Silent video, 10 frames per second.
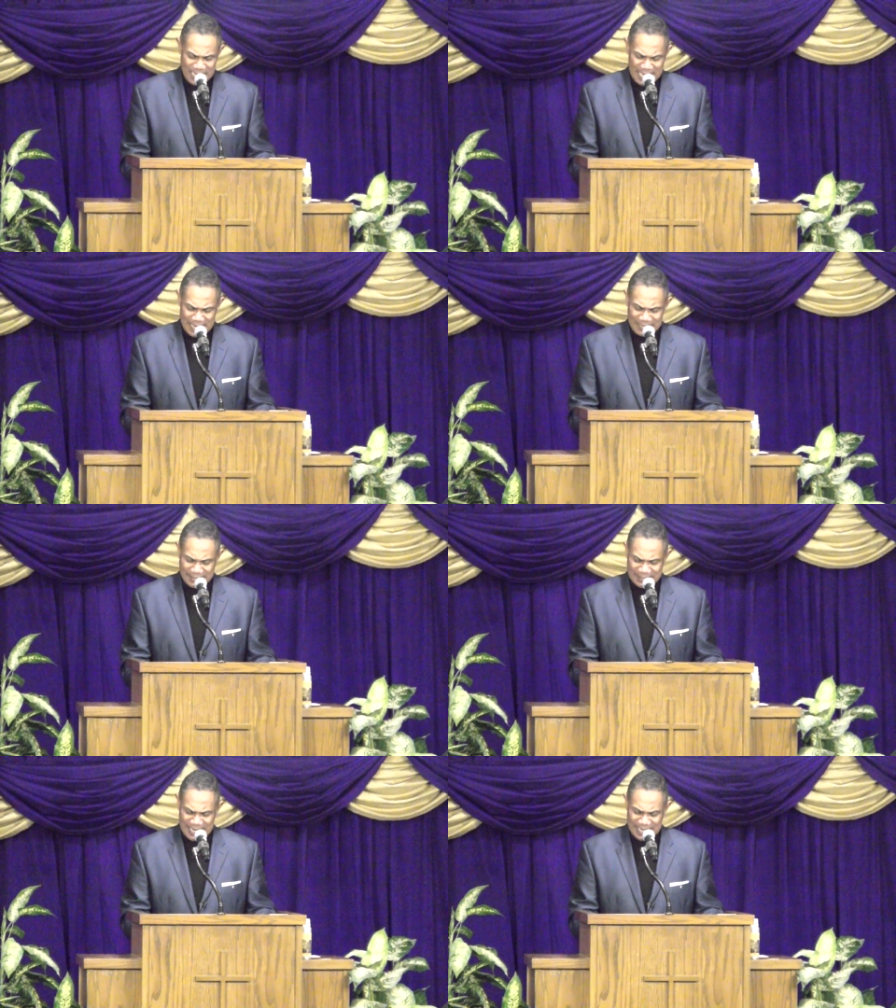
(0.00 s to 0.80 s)
And
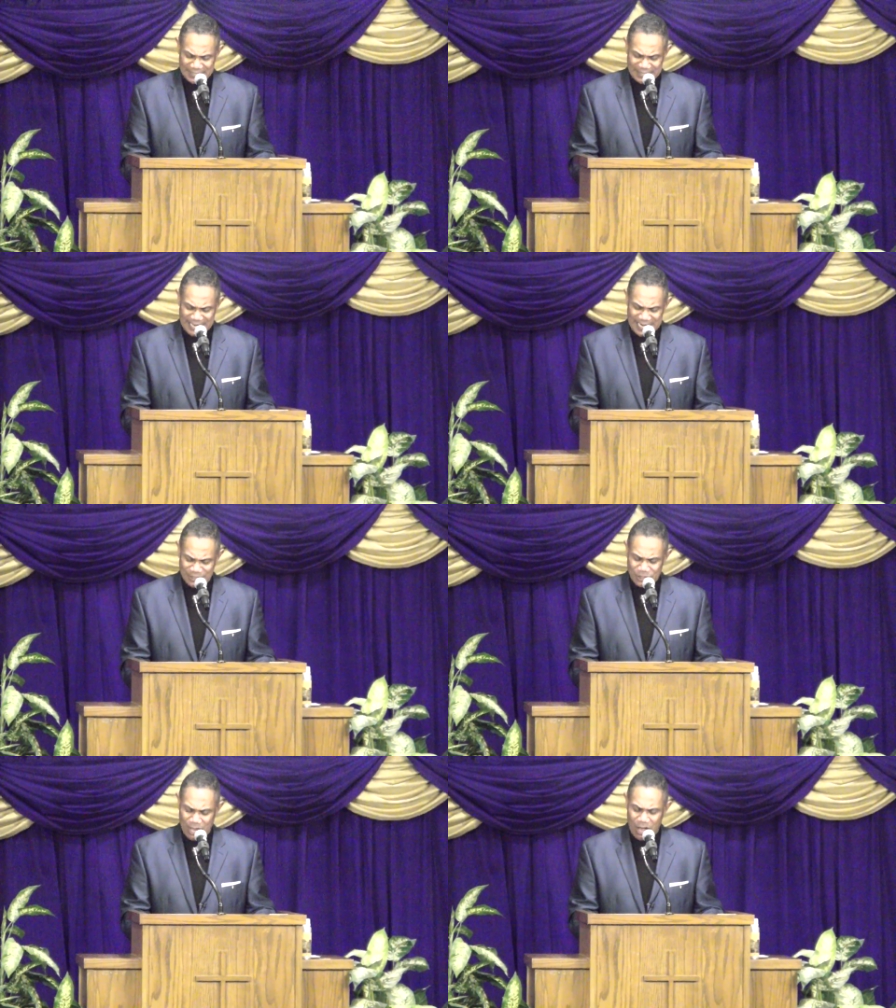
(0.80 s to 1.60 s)
he said,
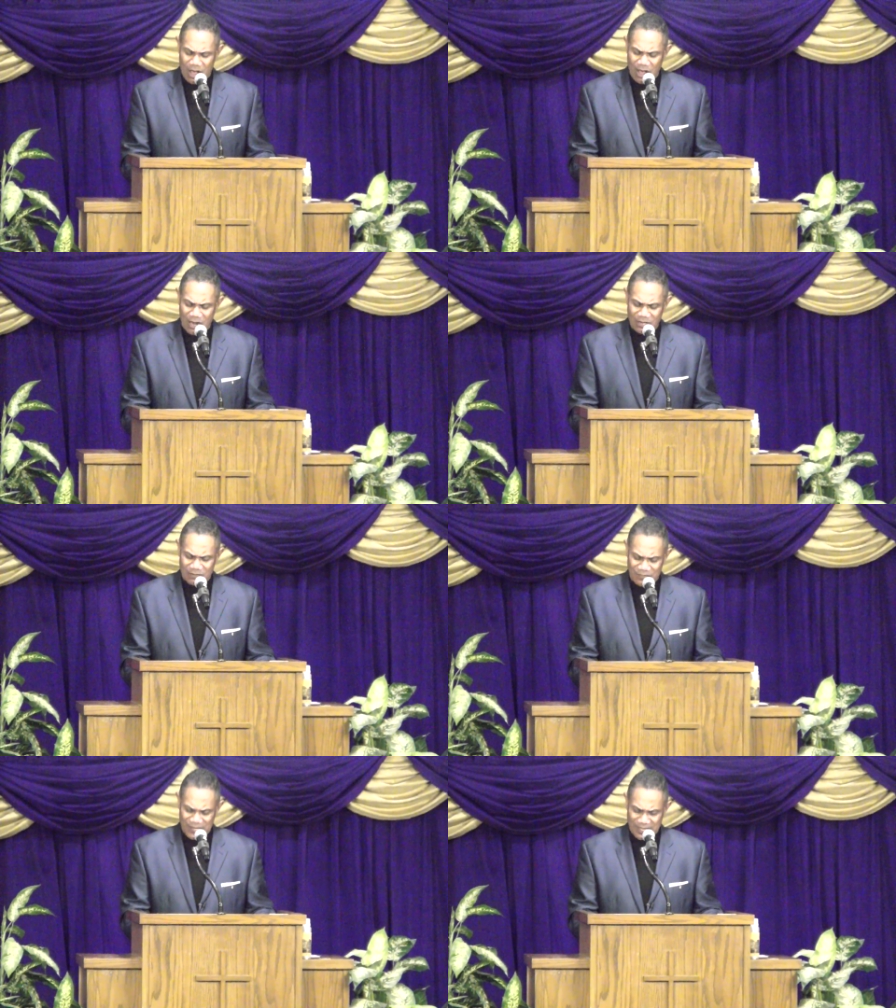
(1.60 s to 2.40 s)
saying to all
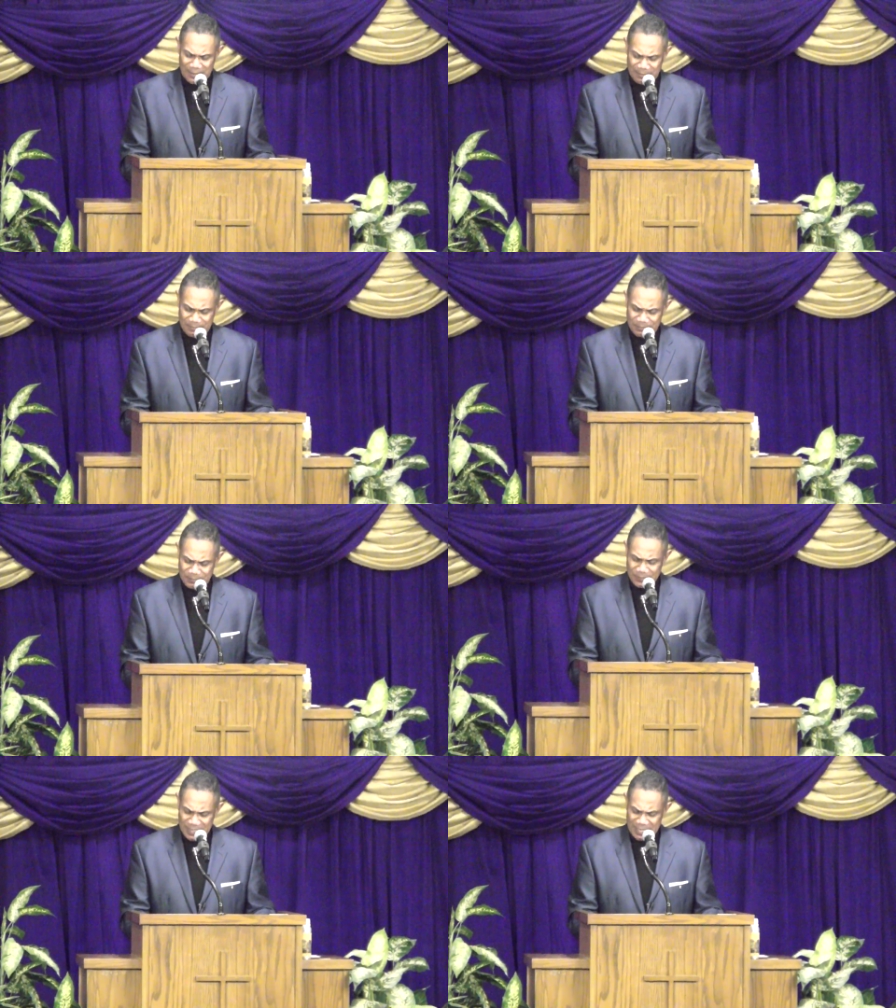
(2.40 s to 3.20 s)
of them,
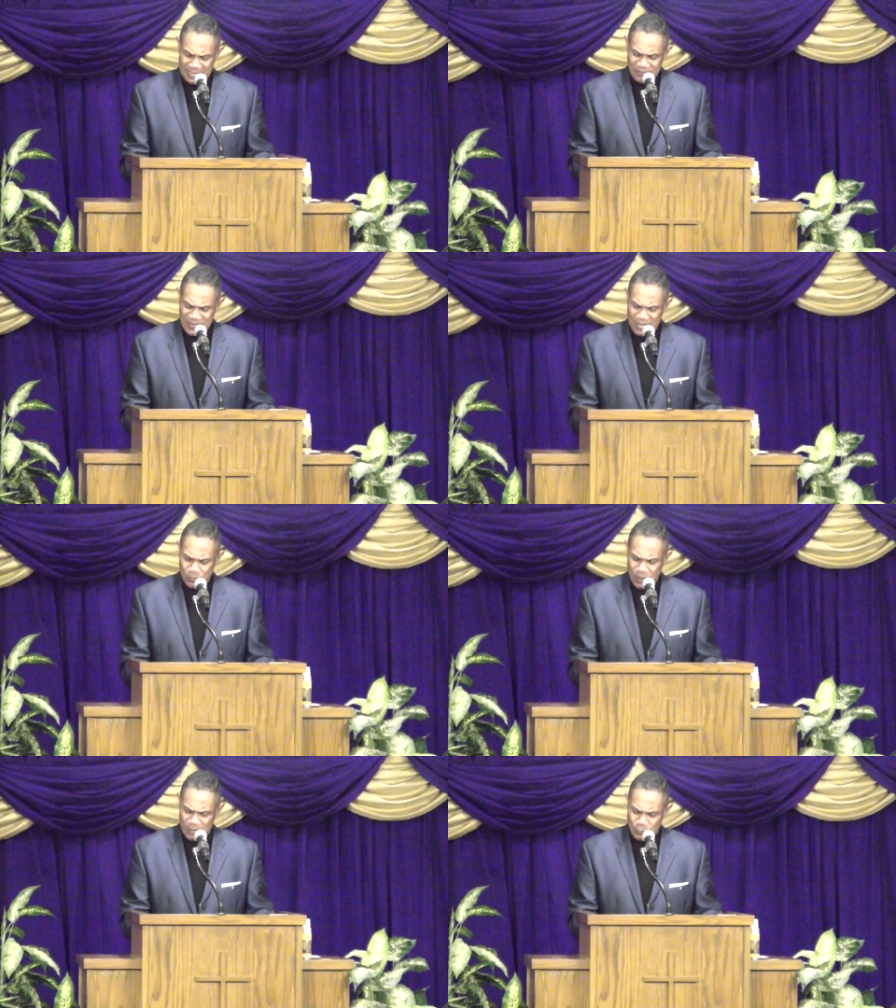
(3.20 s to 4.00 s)
if
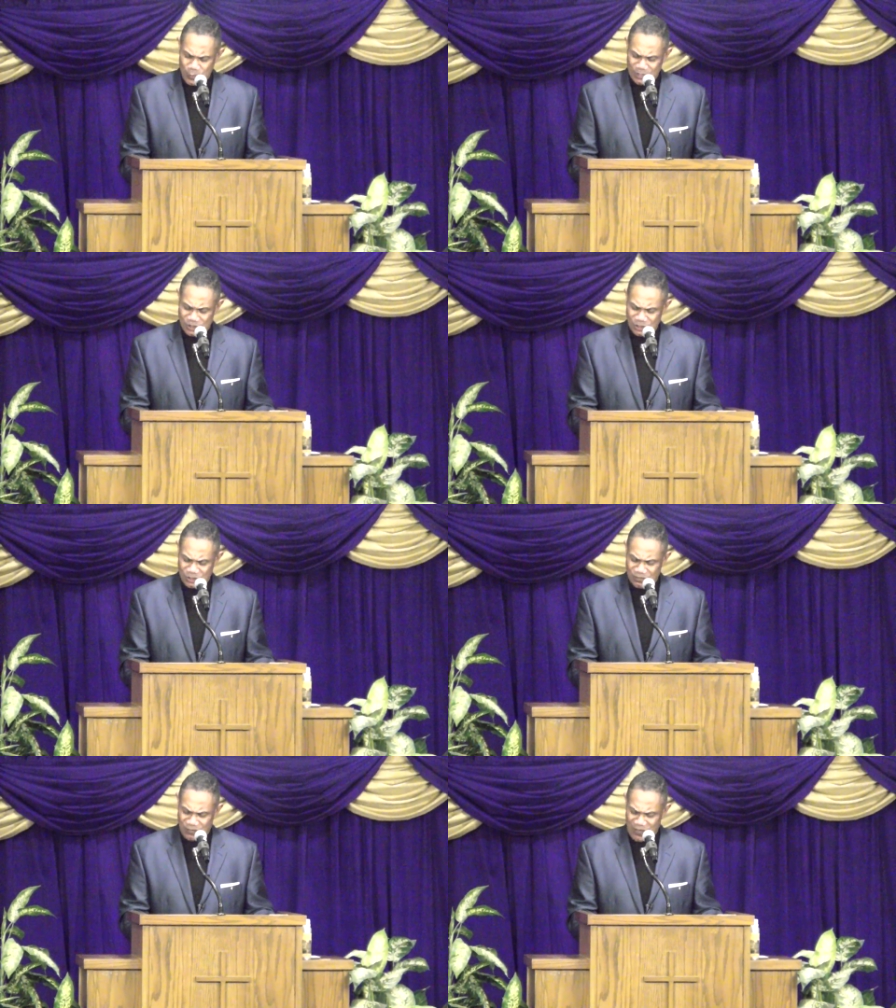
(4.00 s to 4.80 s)
anyone wishes
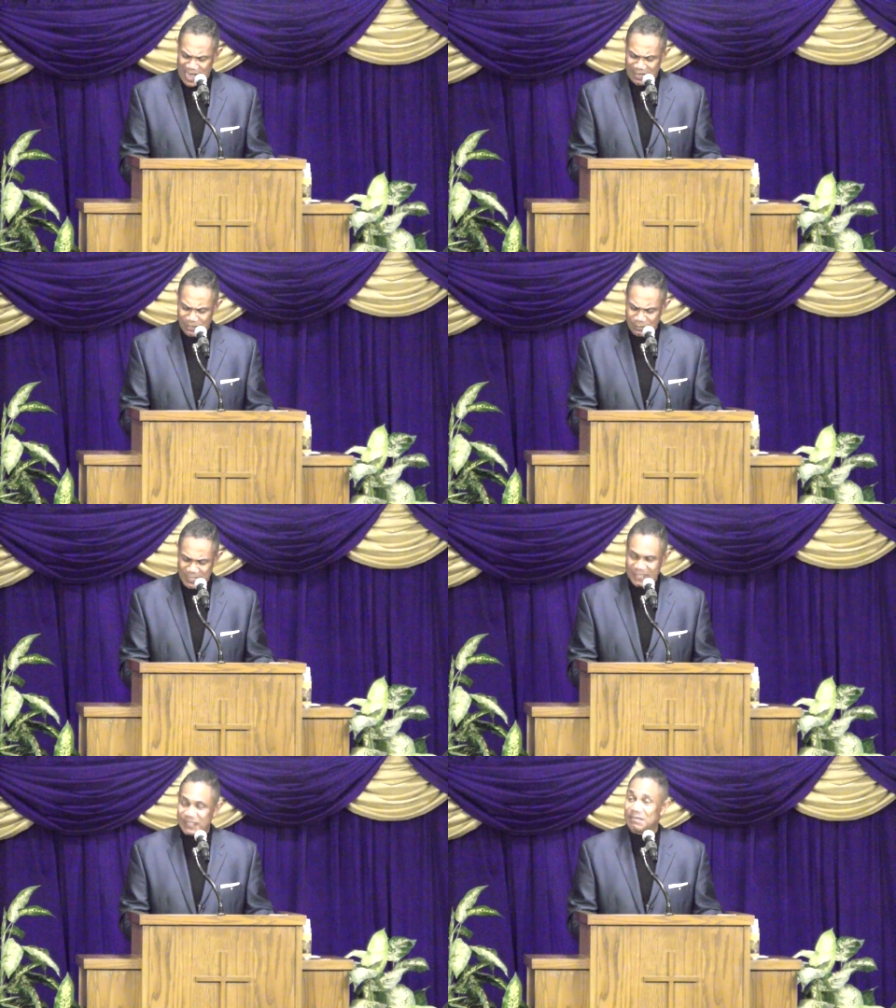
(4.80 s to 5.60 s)
to follow
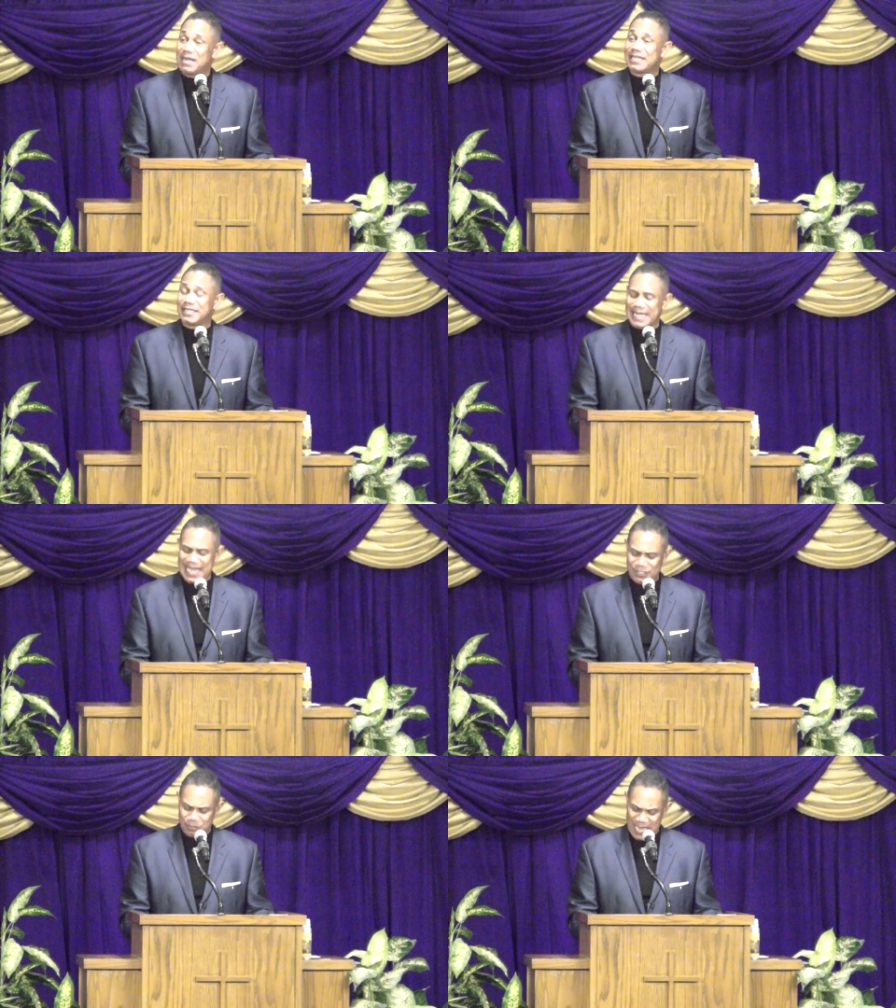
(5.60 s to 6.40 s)
me, somebody say,
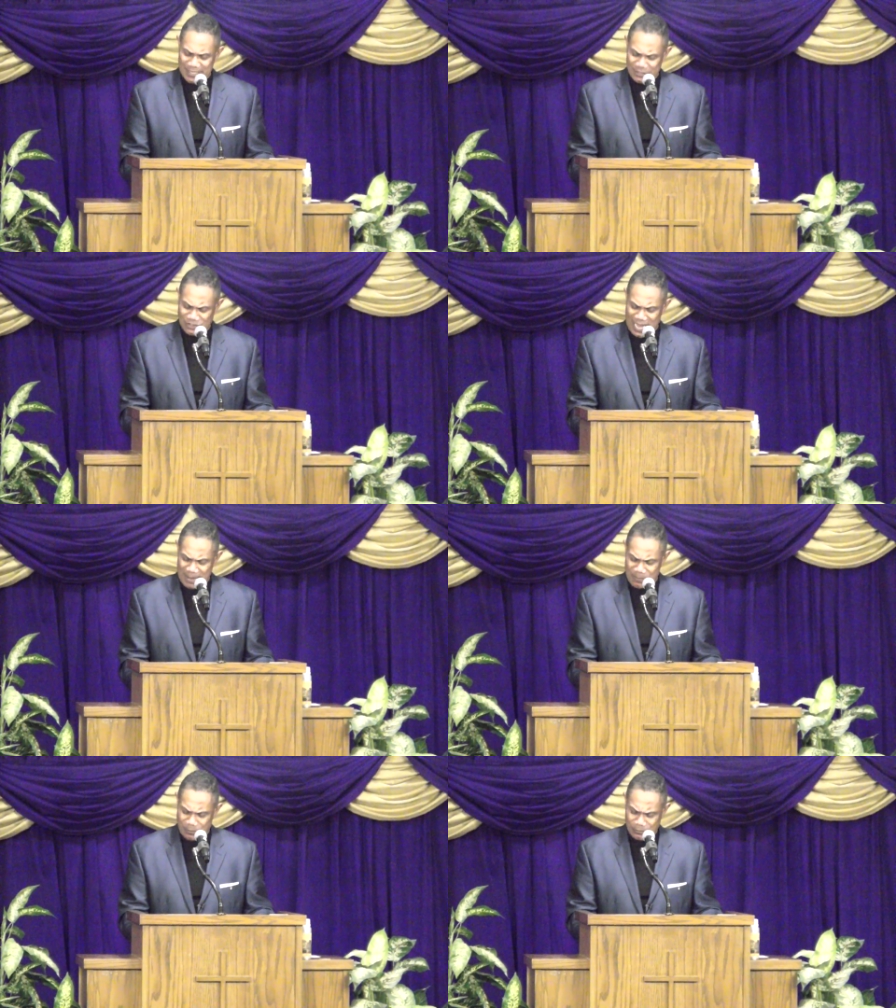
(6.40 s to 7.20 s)
as my
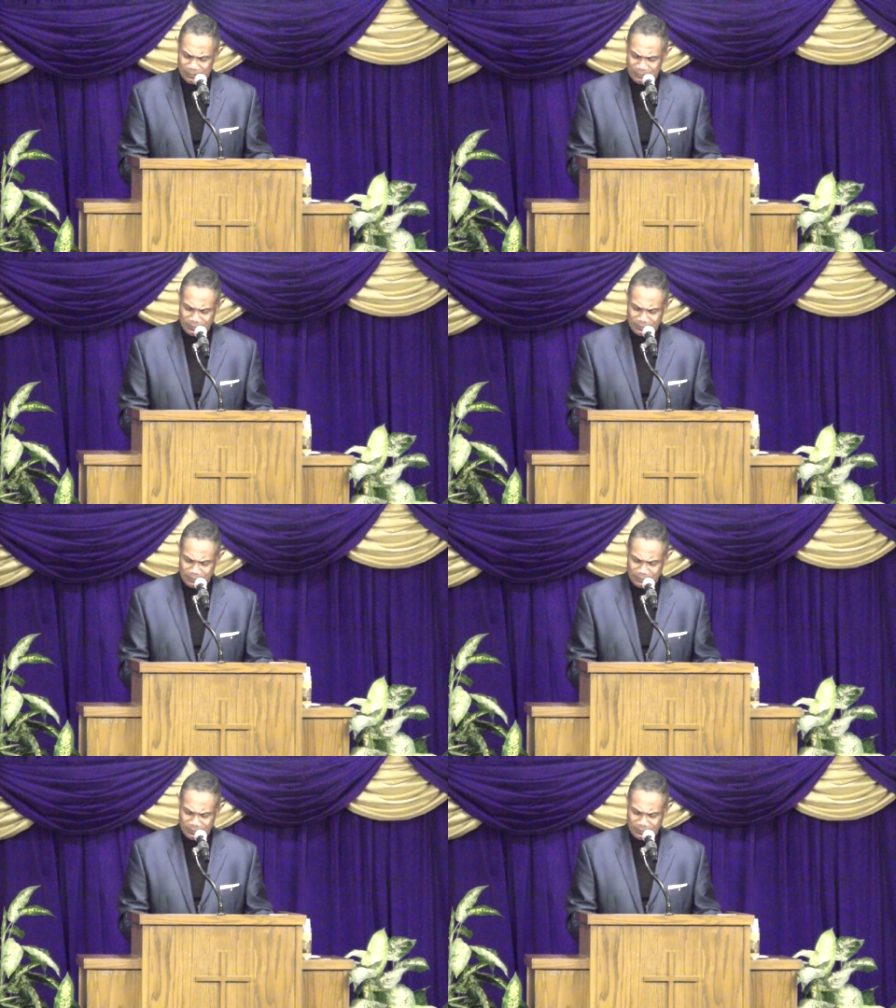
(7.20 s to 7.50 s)
disciple,